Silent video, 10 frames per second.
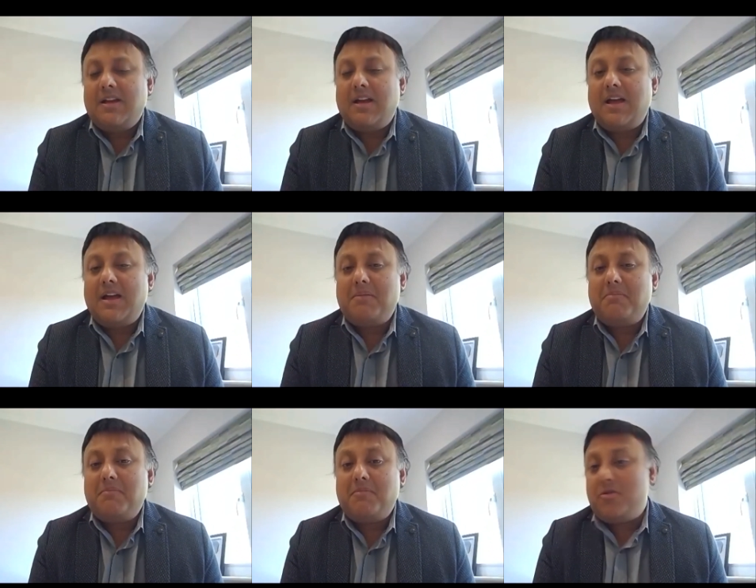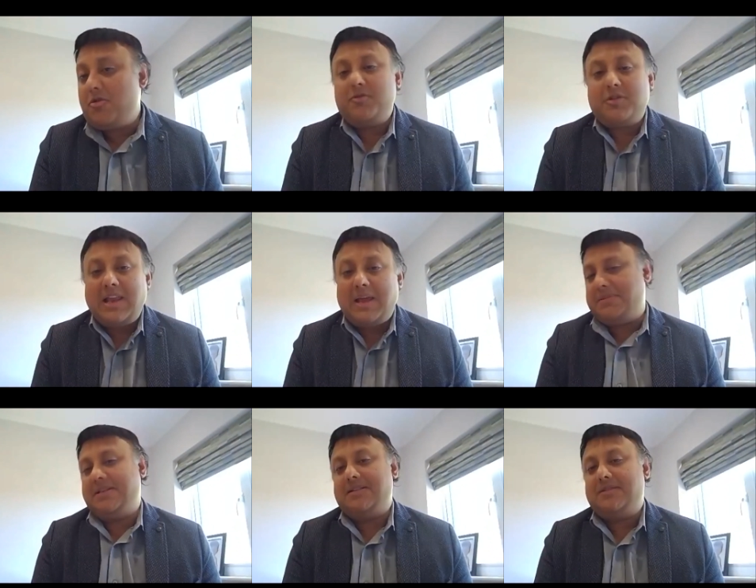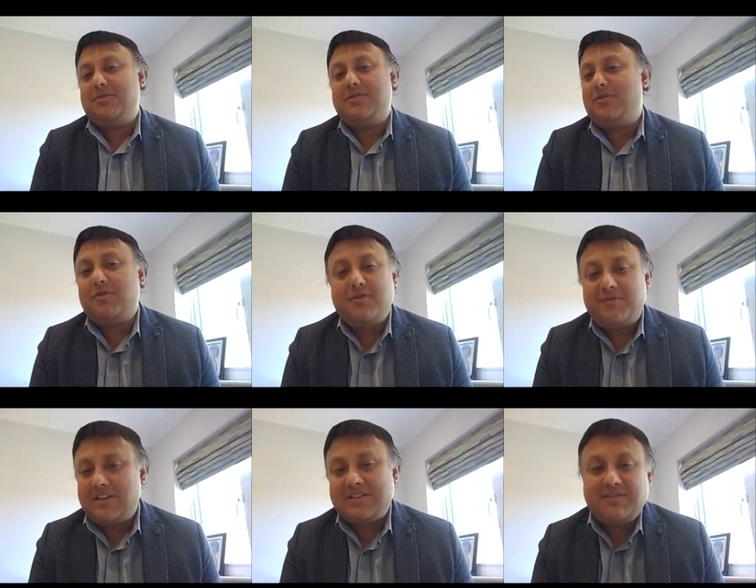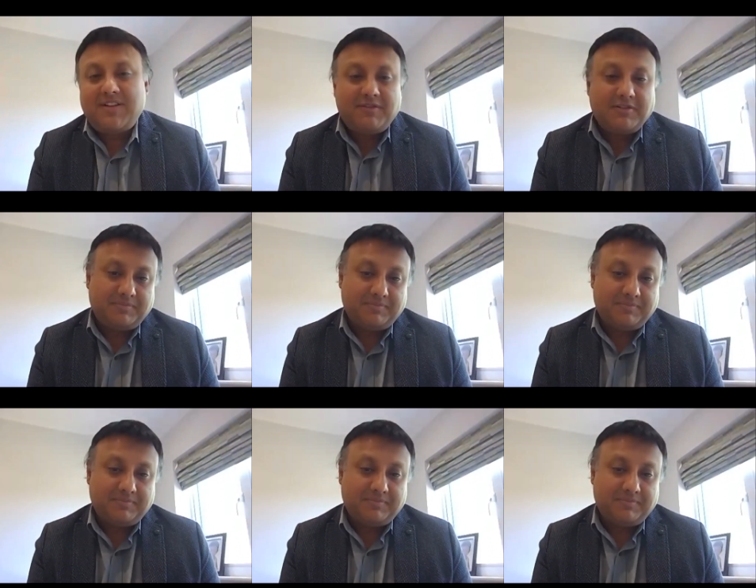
You're going to collapse it. So it's not going to affect the survival.